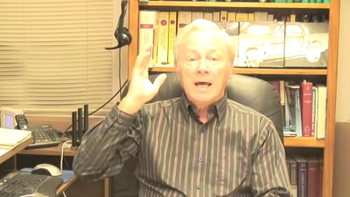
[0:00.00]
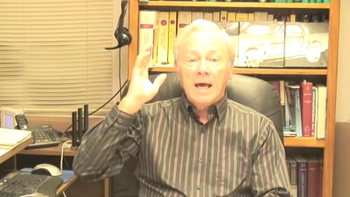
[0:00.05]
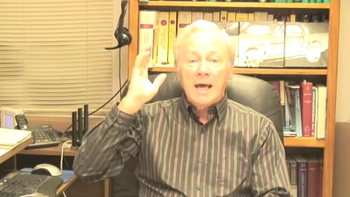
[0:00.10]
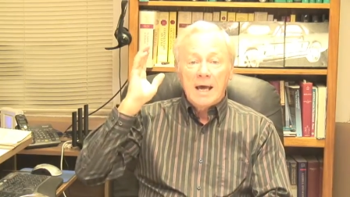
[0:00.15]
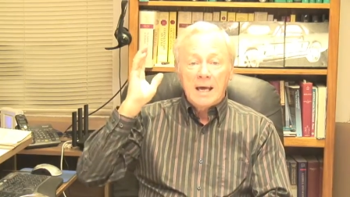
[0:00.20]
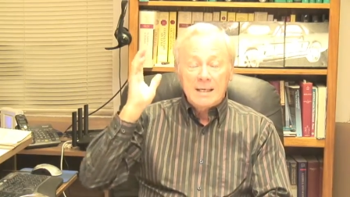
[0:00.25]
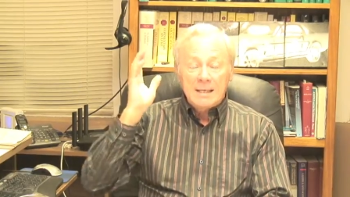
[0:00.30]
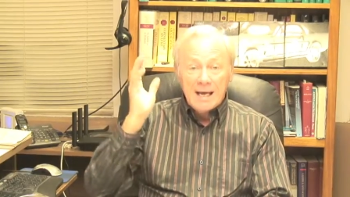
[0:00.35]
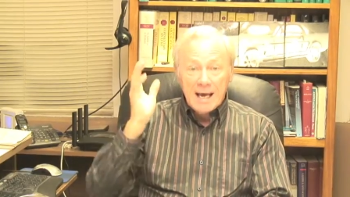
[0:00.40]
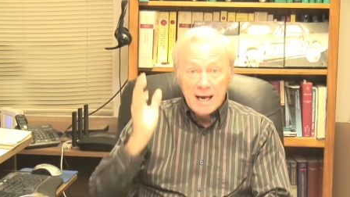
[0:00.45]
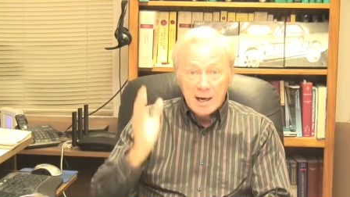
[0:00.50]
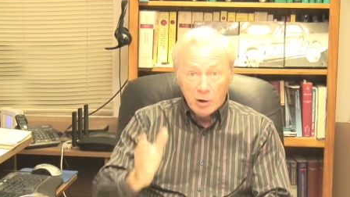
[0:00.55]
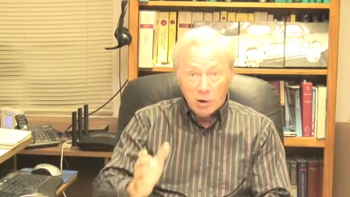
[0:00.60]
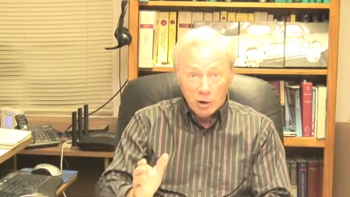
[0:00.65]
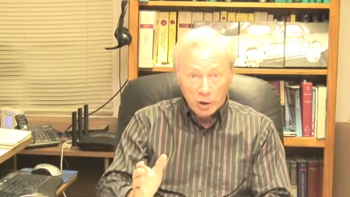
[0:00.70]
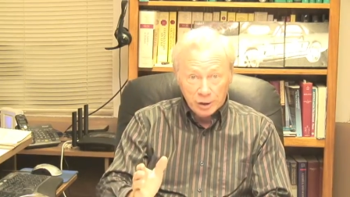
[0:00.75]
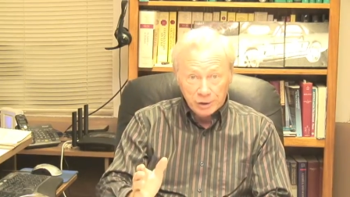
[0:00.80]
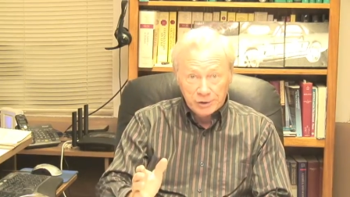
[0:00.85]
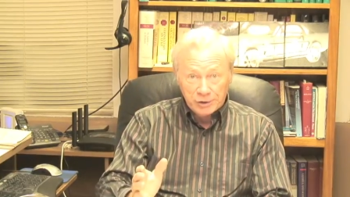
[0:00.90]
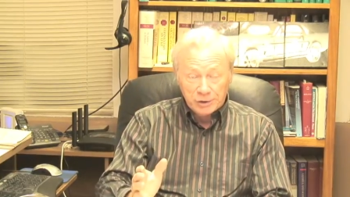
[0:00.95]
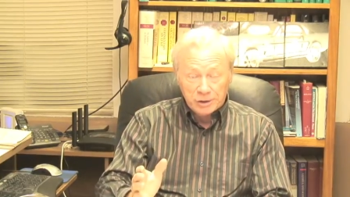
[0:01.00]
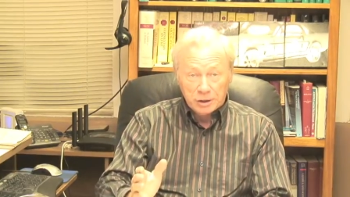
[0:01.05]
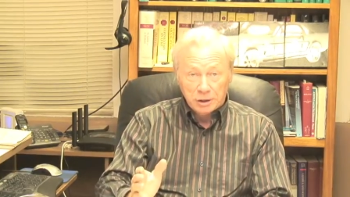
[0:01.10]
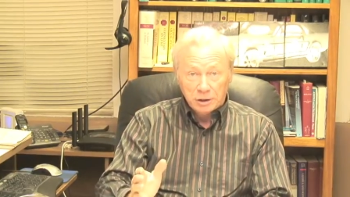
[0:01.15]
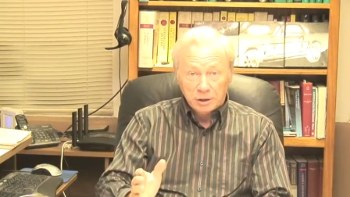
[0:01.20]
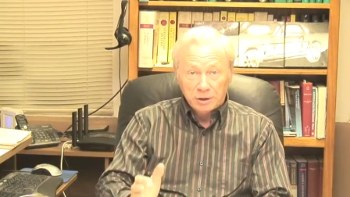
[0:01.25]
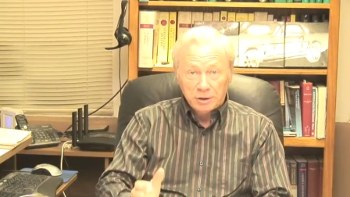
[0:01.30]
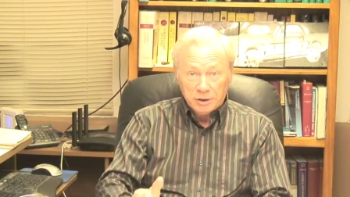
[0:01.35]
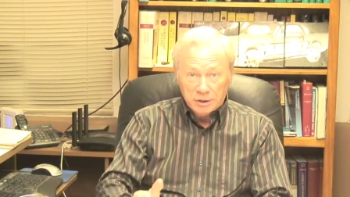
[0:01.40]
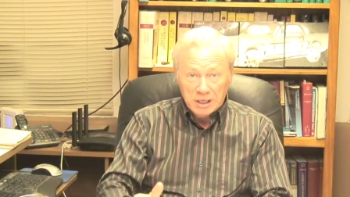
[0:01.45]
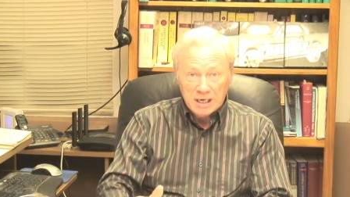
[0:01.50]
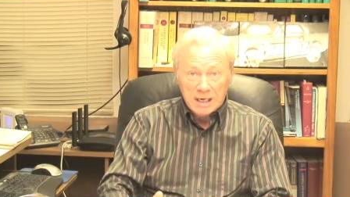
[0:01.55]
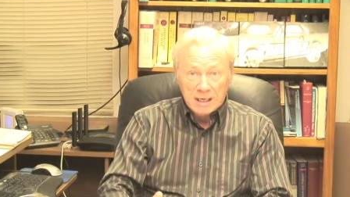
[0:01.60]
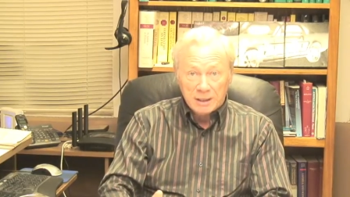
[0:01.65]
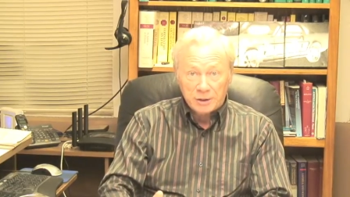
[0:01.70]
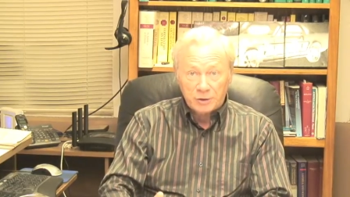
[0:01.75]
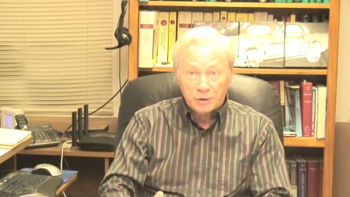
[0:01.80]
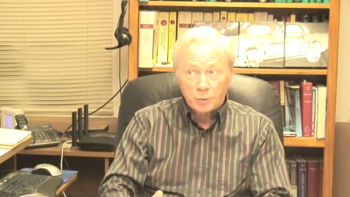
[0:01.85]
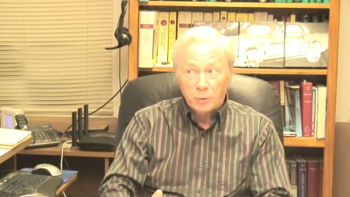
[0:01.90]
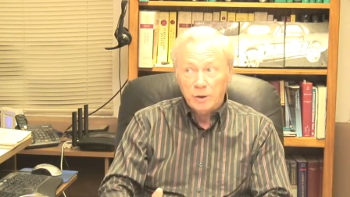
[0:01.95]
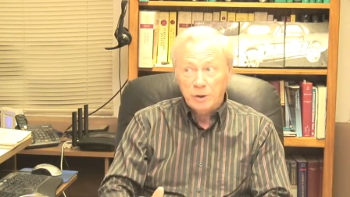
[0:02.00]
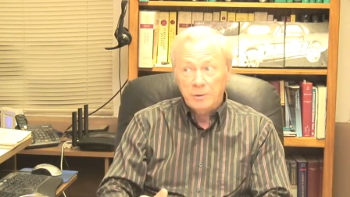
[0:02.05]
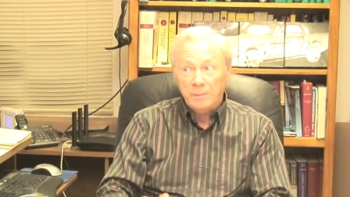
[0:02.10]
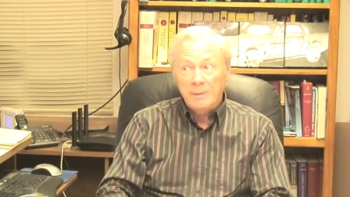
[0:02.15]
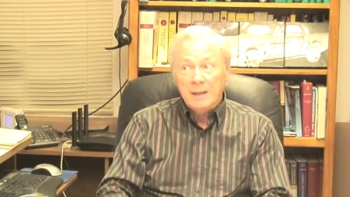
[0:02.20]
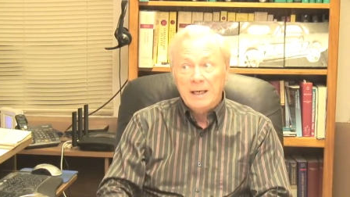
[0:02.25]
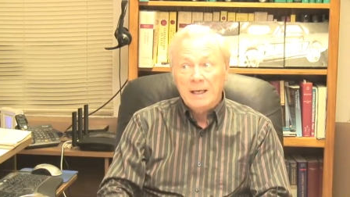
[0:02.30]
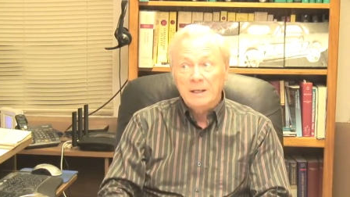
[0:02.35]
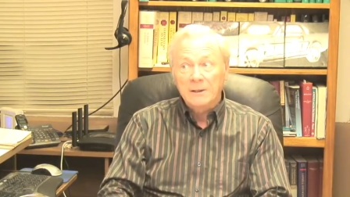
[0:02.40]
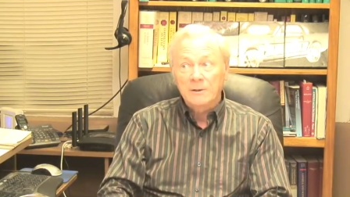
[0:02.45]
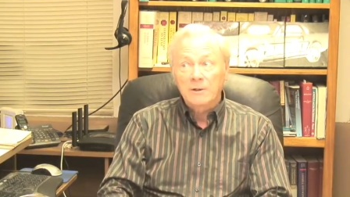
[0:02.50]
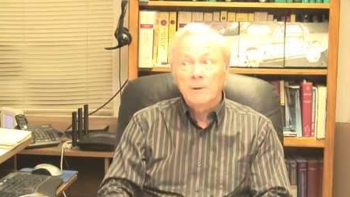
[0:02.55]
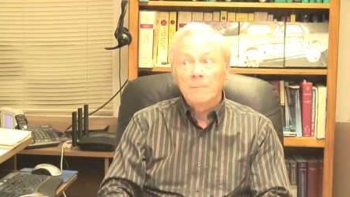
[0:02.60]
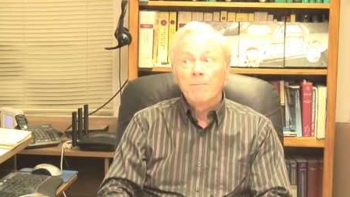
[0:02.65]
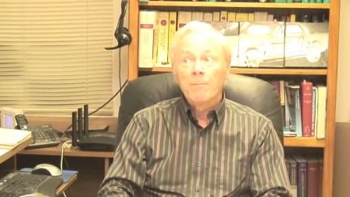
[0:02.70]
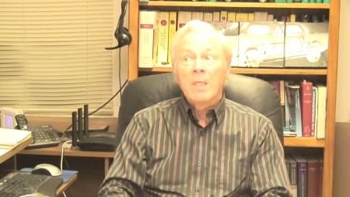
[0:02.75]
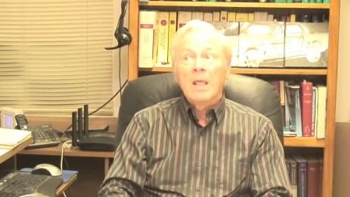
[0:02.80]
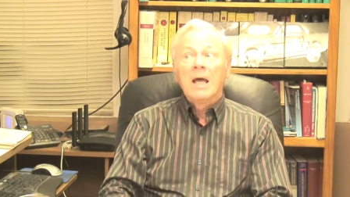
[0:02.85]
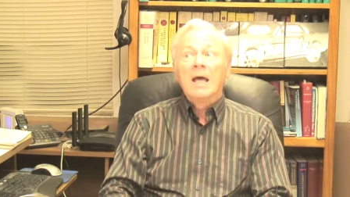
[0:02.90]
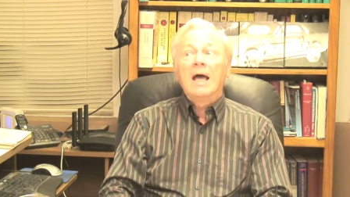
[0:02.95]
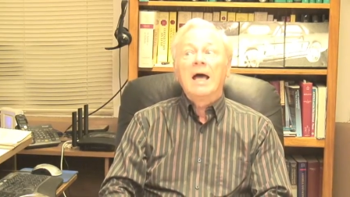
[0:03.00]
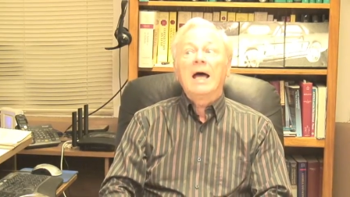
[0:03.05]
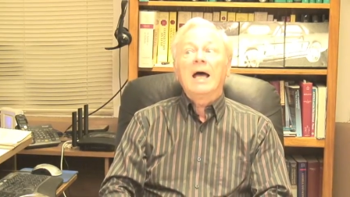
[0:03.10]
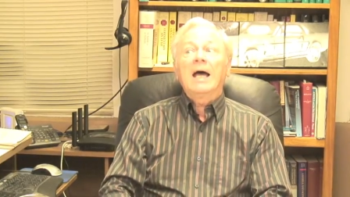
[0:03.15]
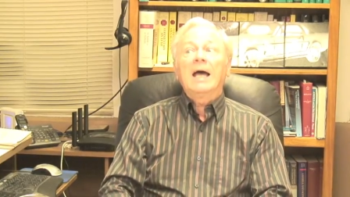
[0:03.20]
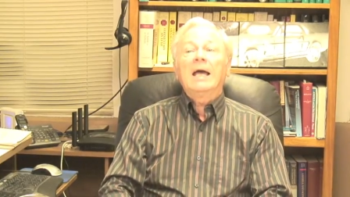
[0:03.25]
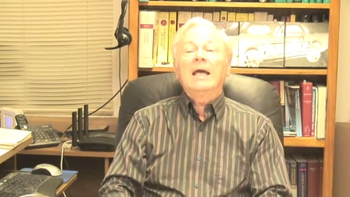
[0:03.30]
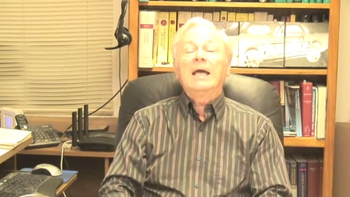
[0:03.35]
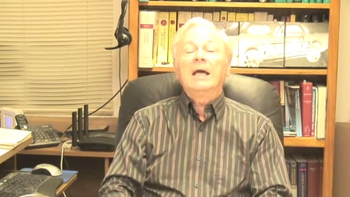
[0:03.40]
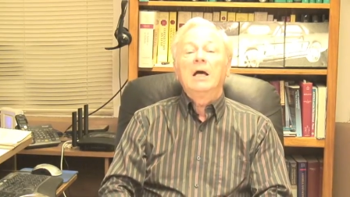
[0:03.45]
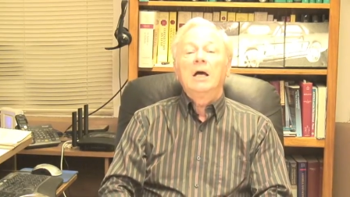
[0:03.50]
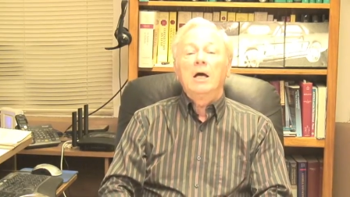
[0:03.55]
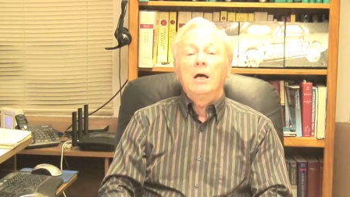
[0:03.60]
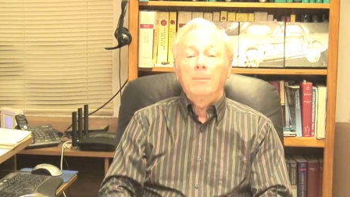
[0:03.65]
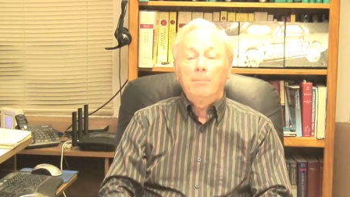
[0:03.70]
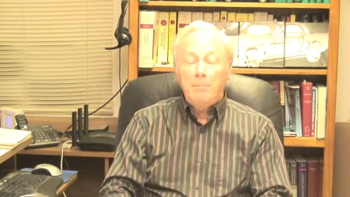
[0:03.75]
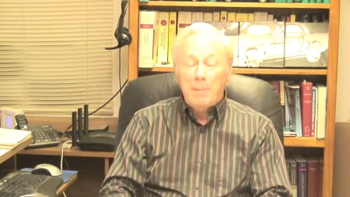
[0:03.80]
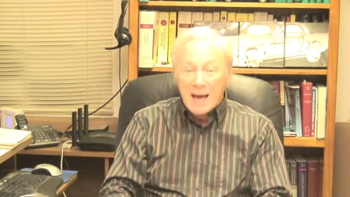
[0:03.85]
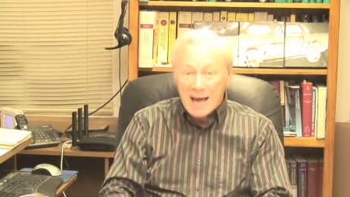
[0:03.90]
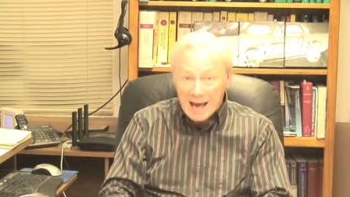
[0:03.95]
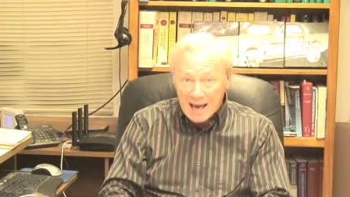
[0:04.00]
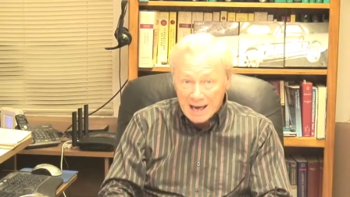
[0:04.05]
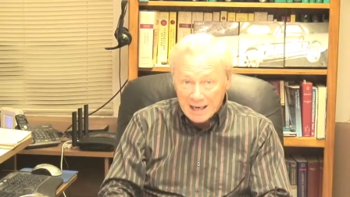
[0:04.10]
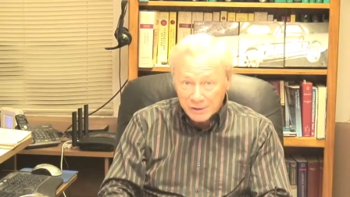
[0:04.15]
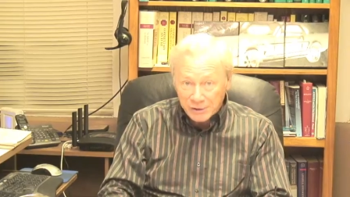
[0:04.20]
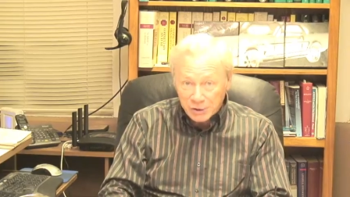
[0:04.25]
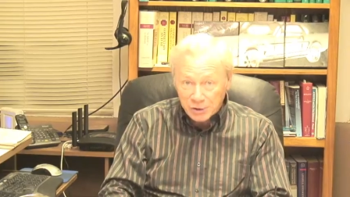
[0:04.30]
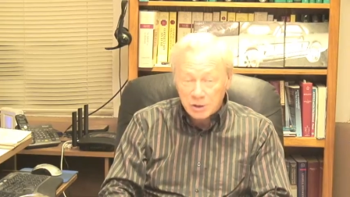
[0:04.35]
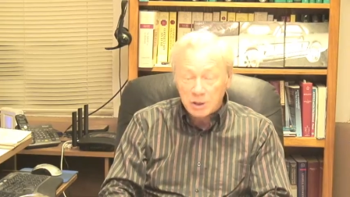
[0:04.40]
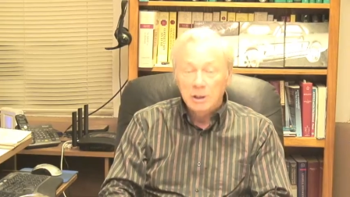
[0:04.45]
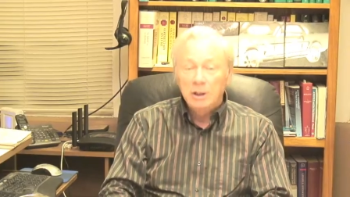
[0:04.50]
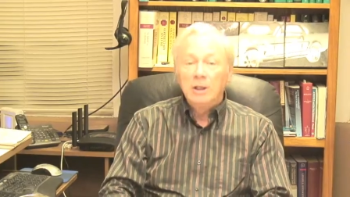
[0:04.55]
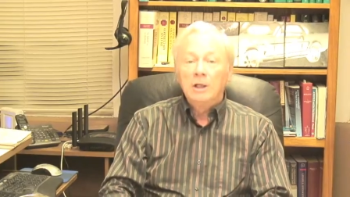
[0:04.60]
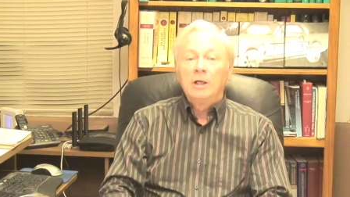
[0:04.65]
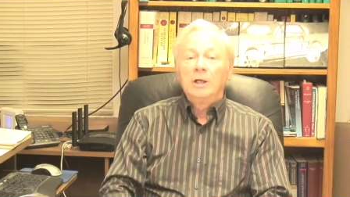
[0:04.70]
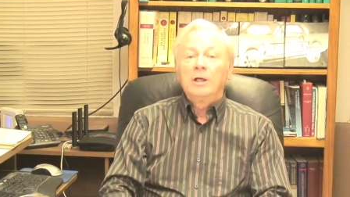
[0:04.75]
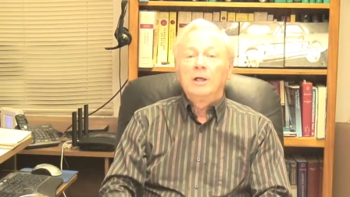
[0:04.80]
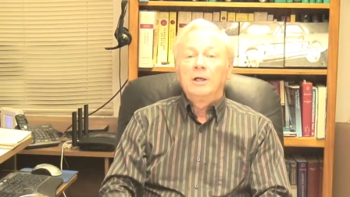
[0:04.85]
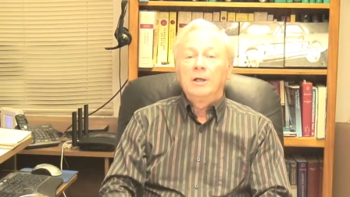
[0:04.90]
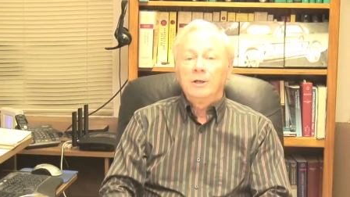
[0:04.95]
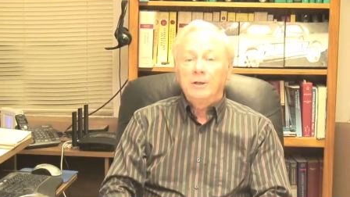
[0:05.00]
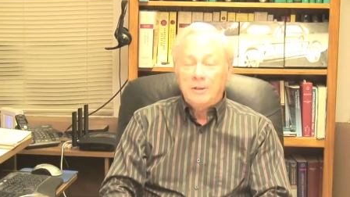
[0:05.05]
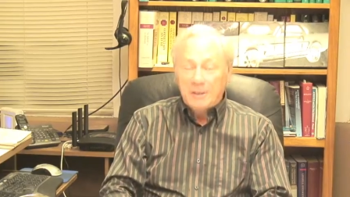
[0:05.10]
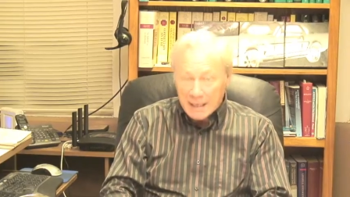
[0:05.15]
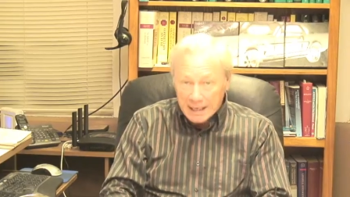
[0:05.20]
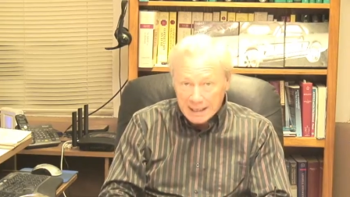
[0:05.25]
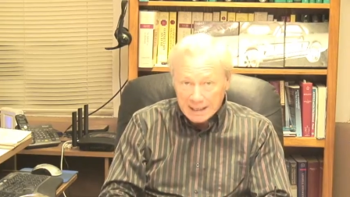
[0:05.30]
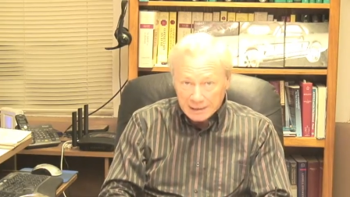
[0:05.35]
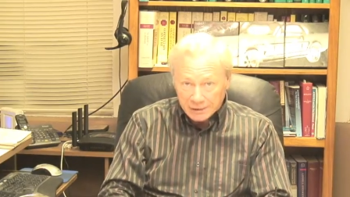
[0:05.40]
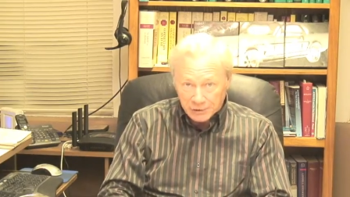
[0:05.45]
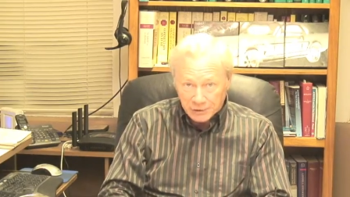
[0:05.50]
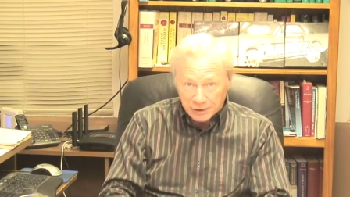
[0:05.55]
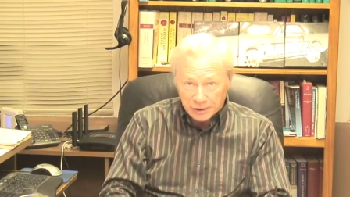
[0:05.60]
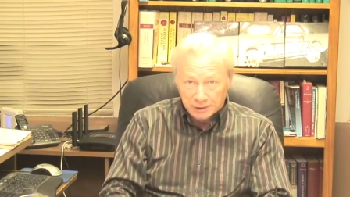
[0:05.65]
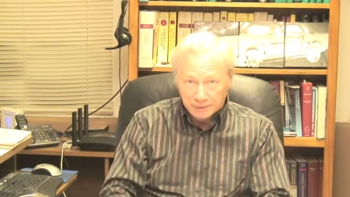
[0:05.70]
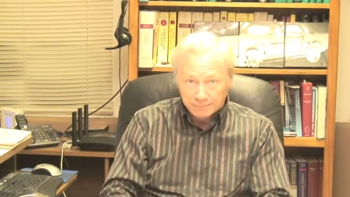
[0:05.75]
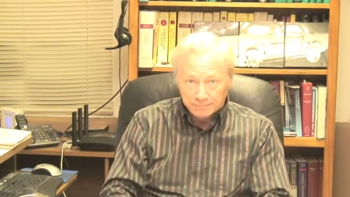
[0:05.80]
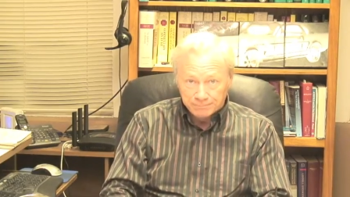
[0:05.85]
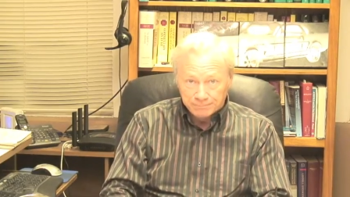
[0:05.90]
an aorist tense, which means a past tense.